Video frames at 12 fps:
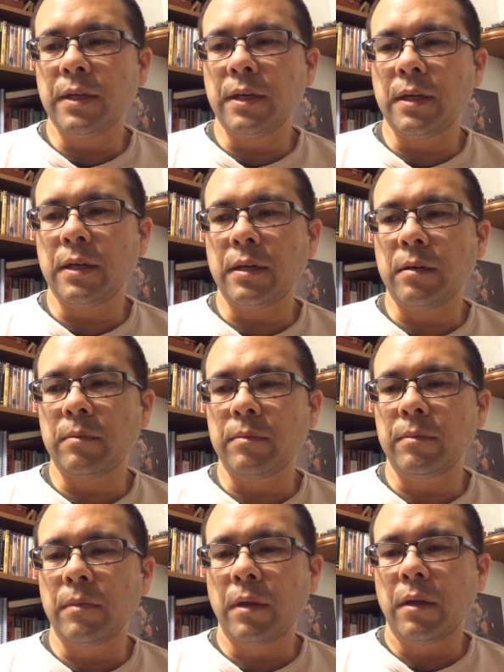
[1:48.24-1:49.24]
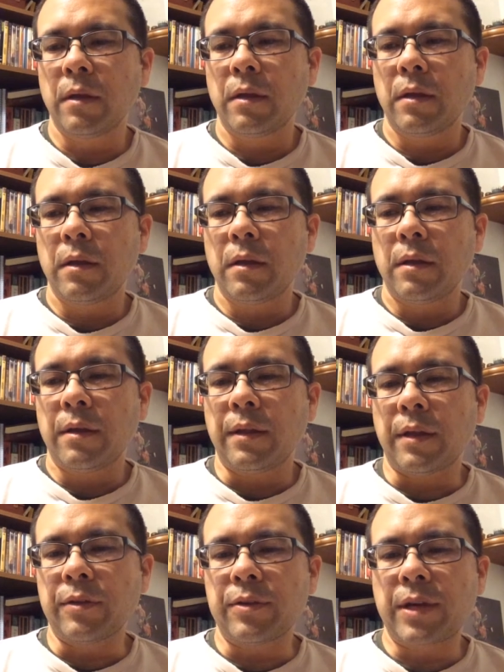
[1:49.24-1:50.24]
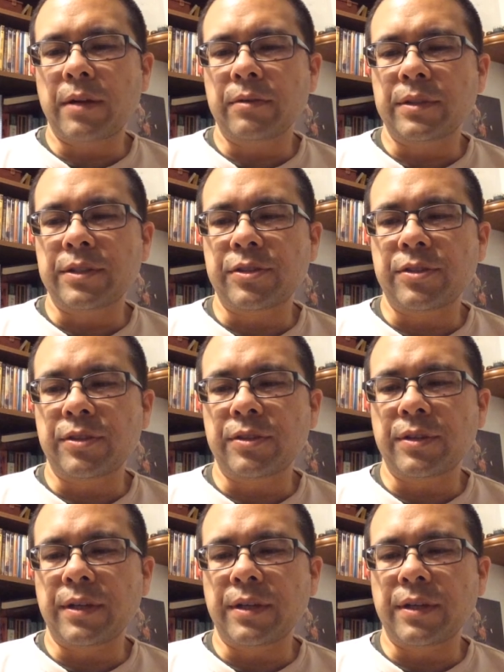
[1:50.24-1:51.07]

Um, now they're not really sure